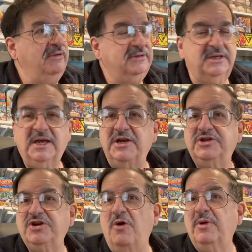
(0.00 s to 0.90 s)
it's a nice
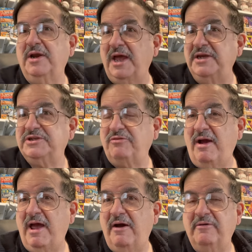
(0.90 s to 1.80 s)
show with a nice
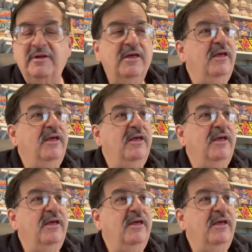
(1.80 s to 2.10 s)
crowd.